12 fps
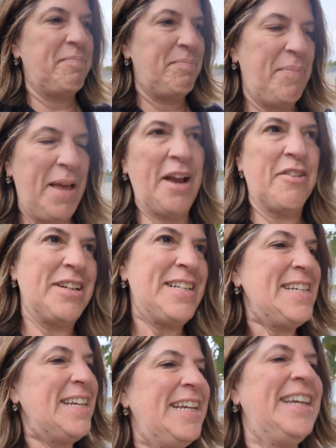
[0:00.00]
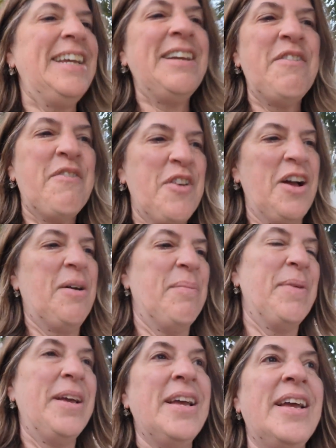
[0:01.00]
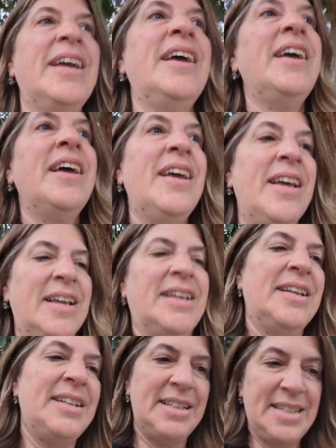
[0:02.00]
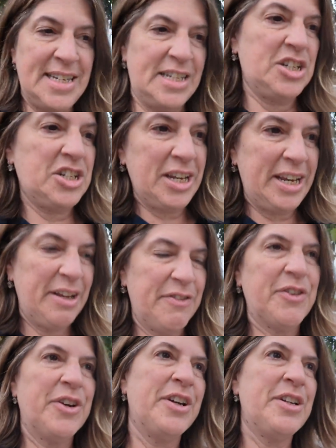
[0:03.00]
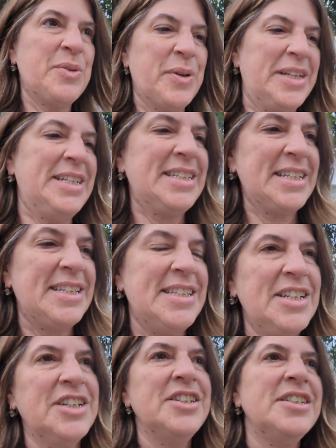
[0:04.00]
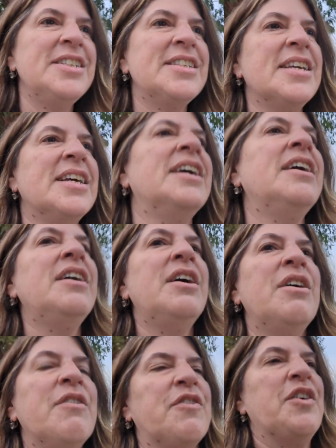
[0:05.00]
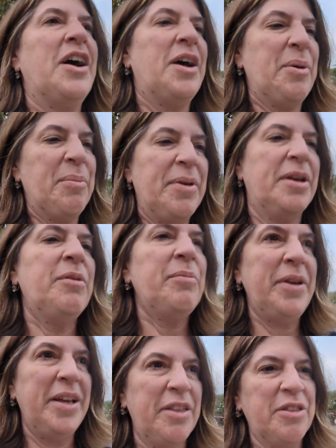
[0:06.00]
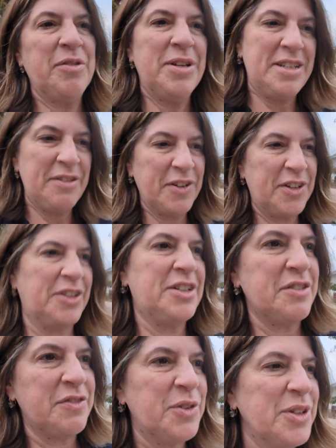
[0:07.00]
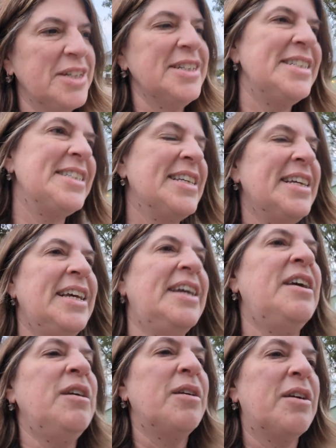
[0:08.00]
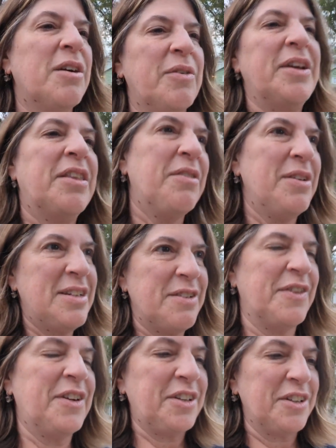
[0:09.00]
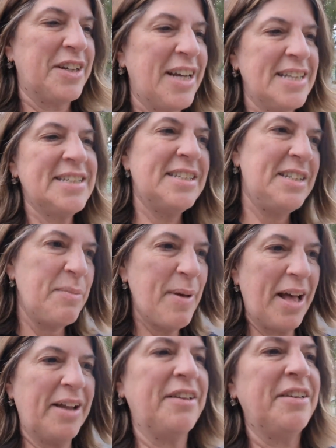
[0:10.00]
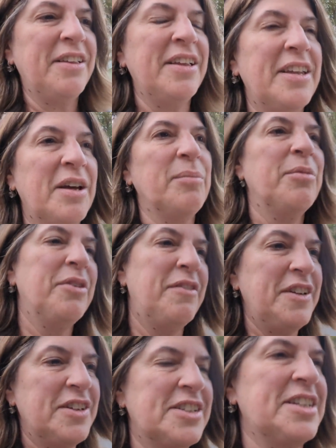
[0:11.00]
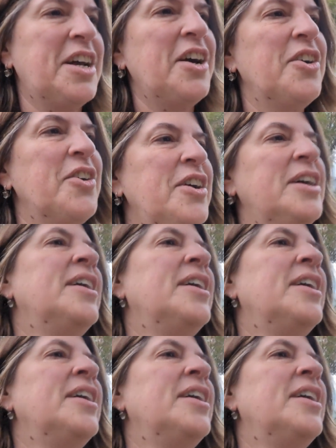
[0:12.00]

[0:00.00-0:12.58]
parenting, from teaching for 26 years, from being through a difficult divorce, going through a difficult custody battle a number of years ago,